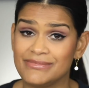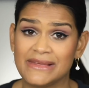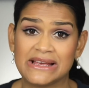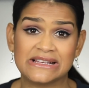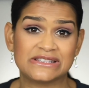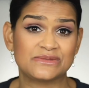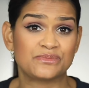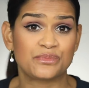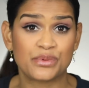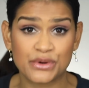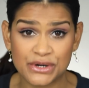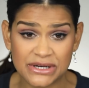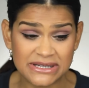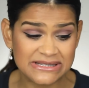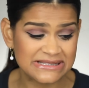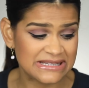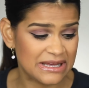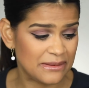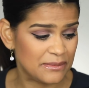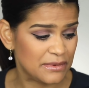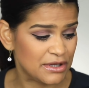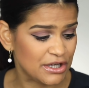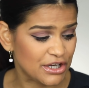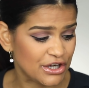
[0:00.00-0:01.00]
it's pretty
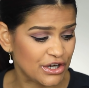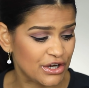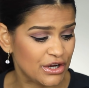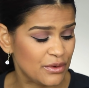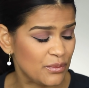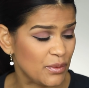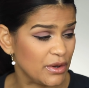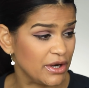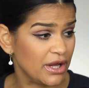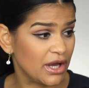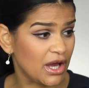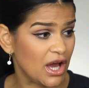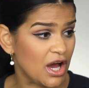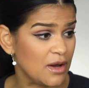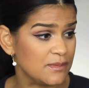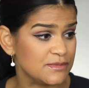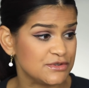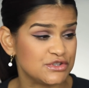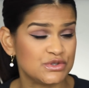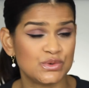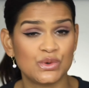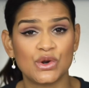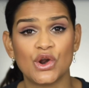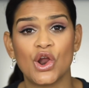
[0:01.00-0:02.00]
similar when it
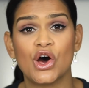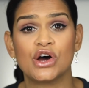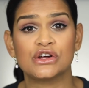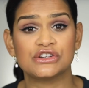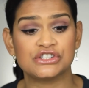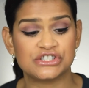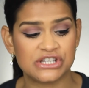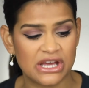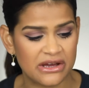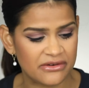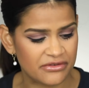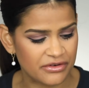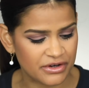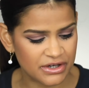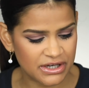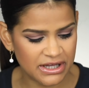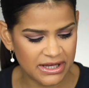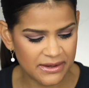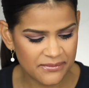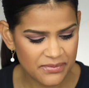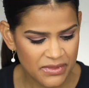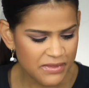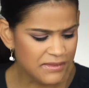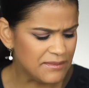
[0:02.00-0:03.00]
comes to
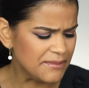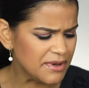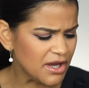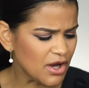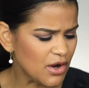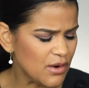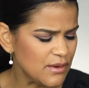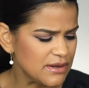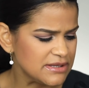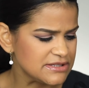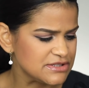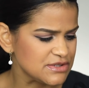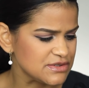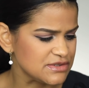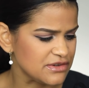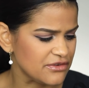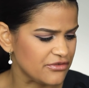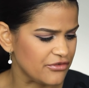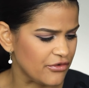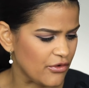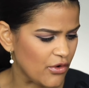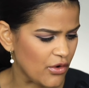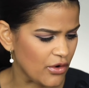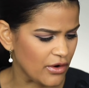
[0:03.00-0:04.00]
longevity. Let me go into
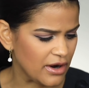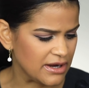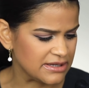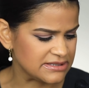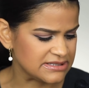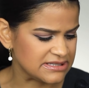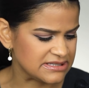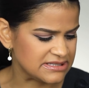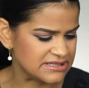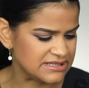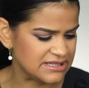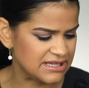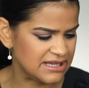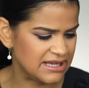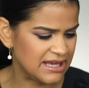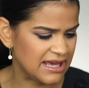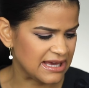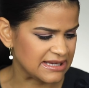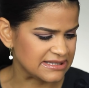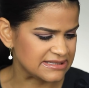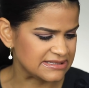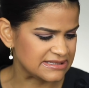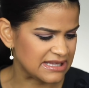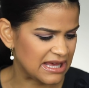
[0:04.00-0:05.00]
Sephora to see
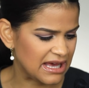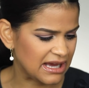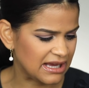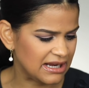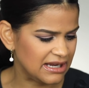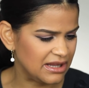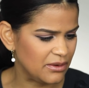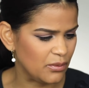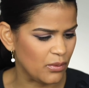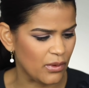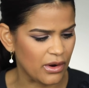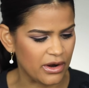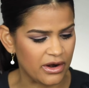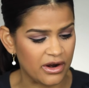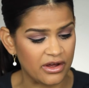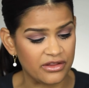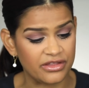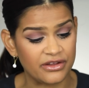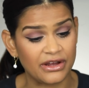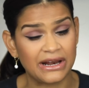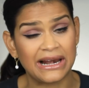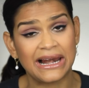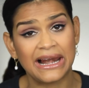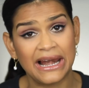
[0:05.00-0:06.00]
exactly what
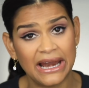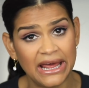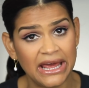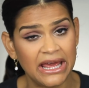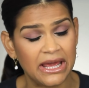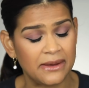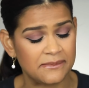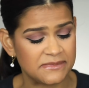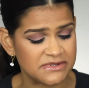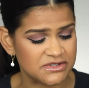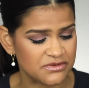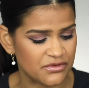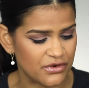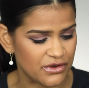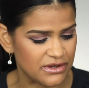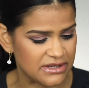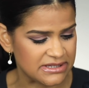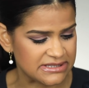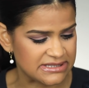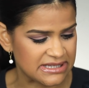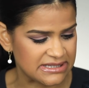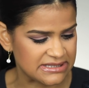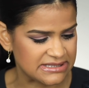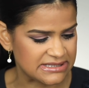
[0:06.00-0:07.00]
are the claims for
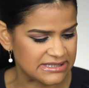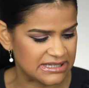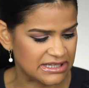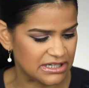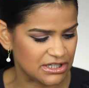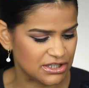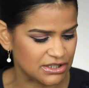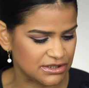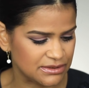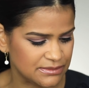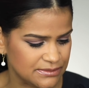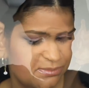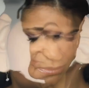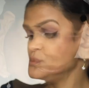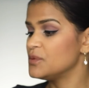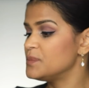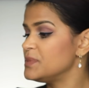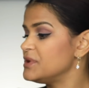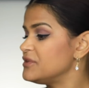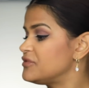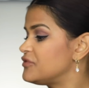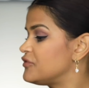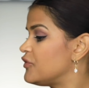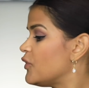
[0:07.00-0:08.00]
this concealer. So
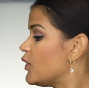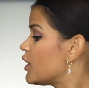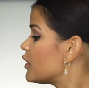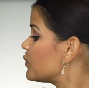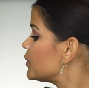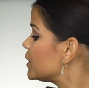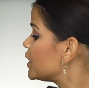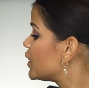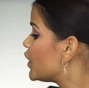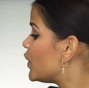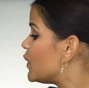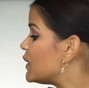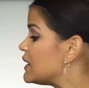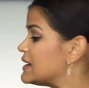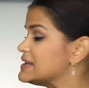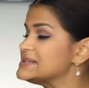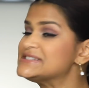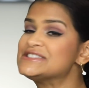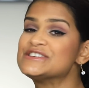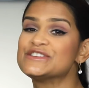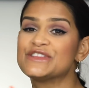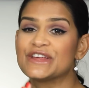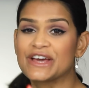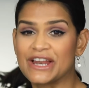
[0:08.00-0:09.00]
before we go
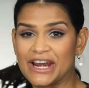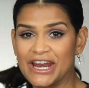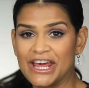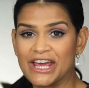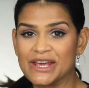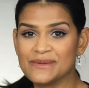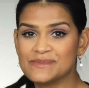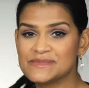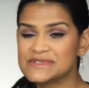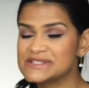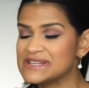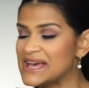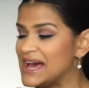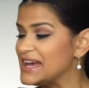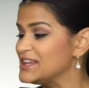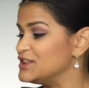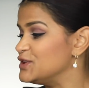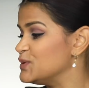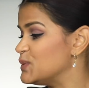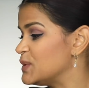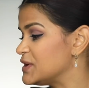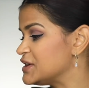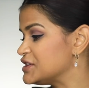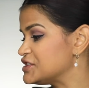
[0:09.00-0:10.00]
into the claims, I
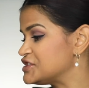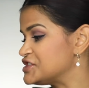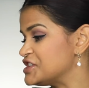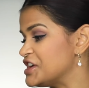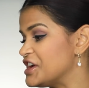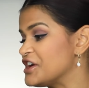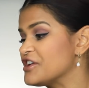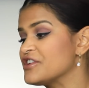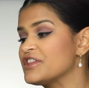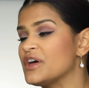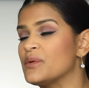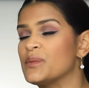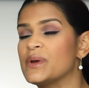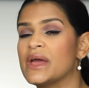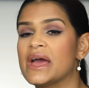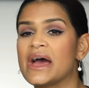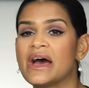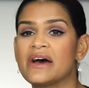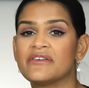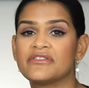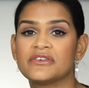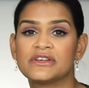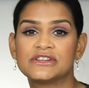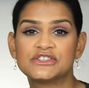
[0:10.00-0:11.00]
do want to share that we
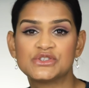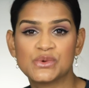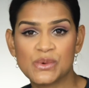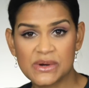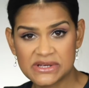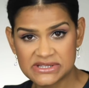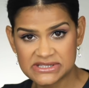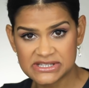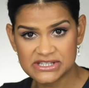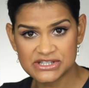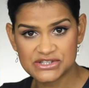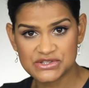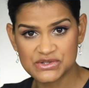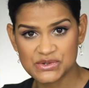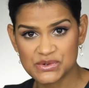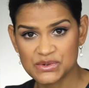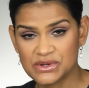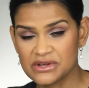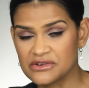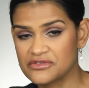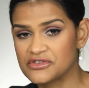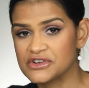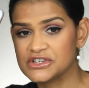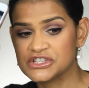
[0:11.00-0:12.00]
have 22
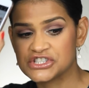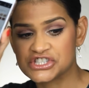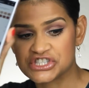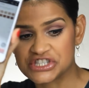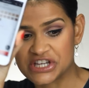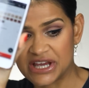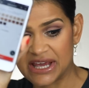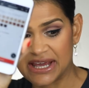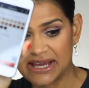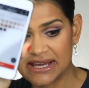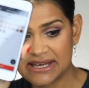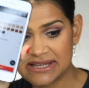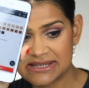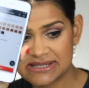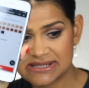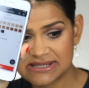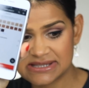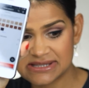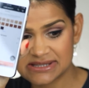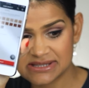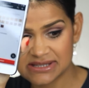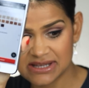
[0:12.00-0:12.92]
different shades,